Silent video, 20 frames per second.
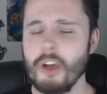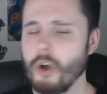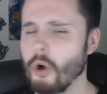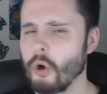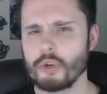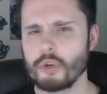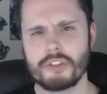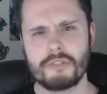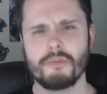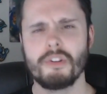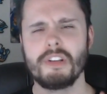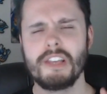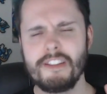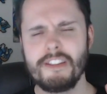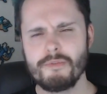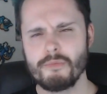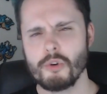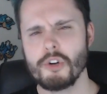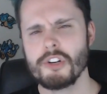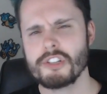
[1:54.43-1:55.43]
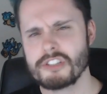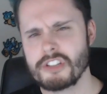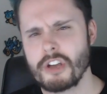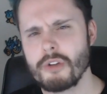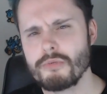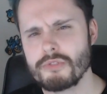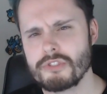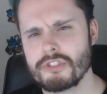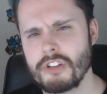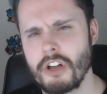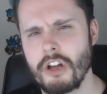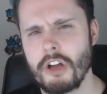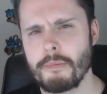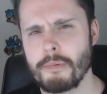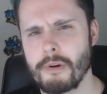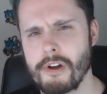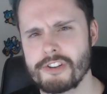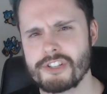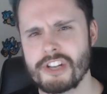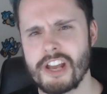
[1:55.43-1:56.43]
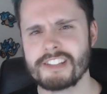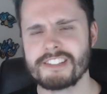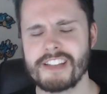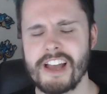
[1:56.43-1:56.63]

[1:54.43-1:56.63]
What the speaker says: Or even worse, don't start a project